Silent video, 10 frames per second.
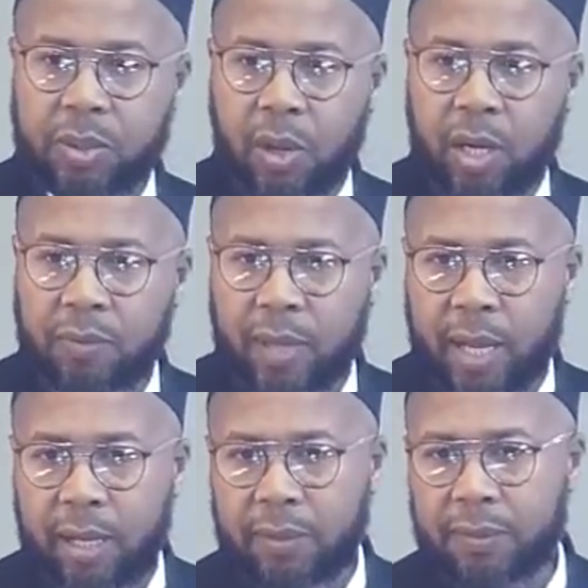the start of
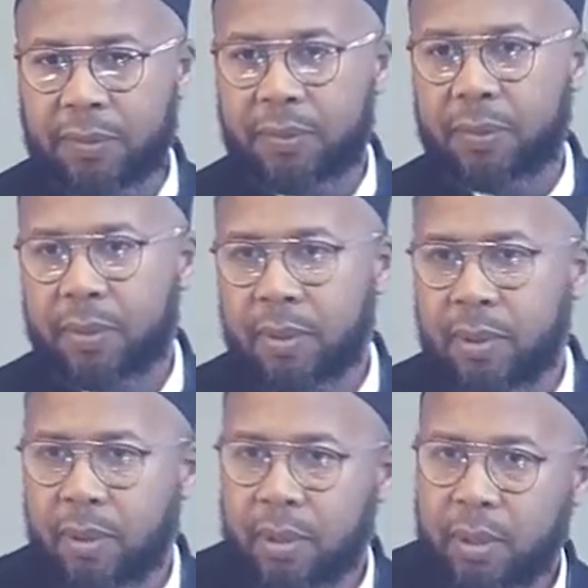life,
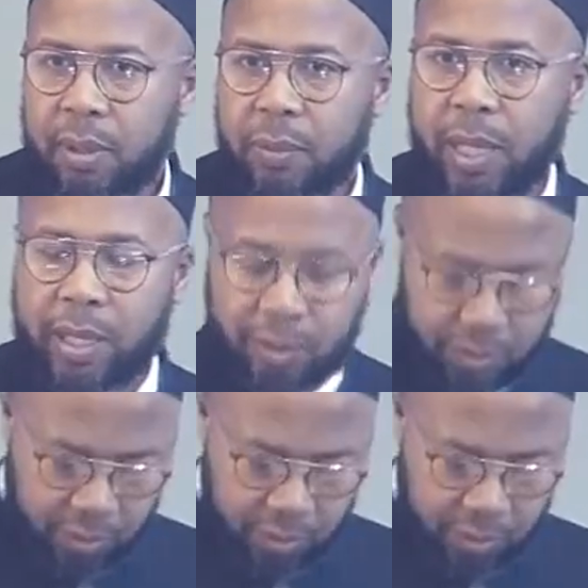related